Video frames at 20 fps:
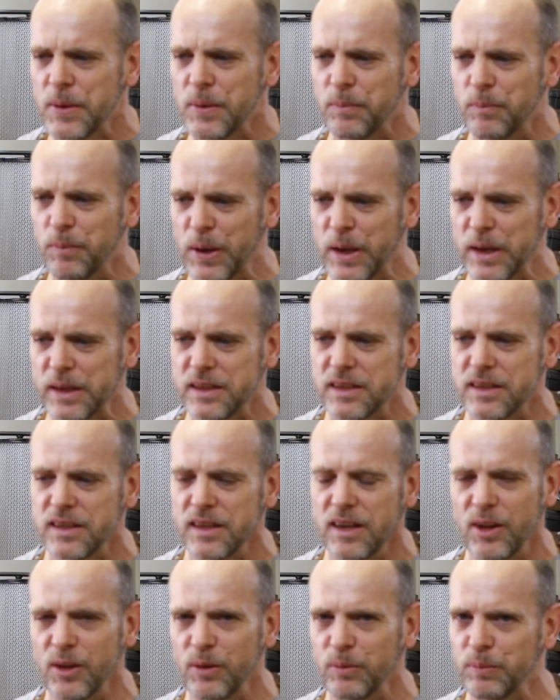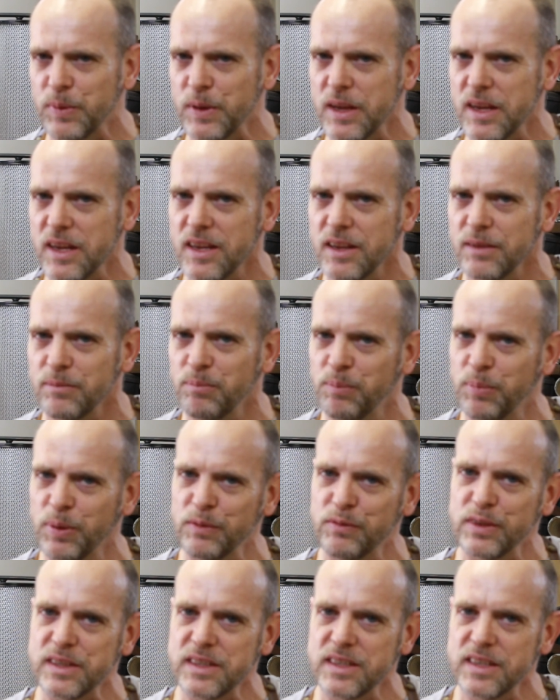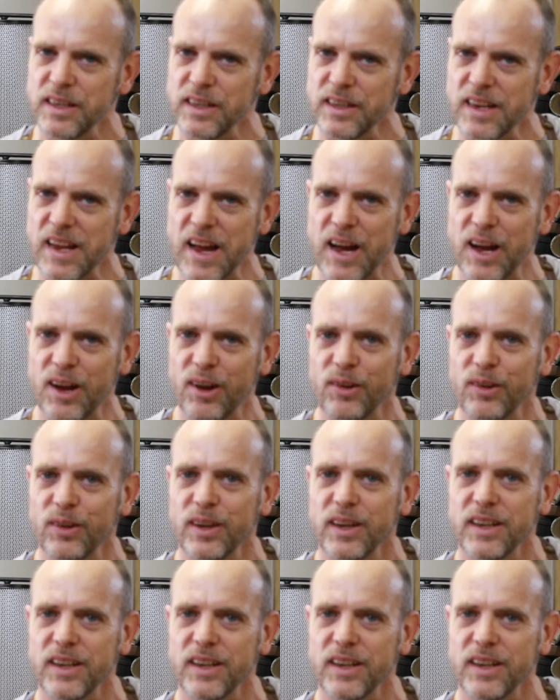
But I'll be pivoting now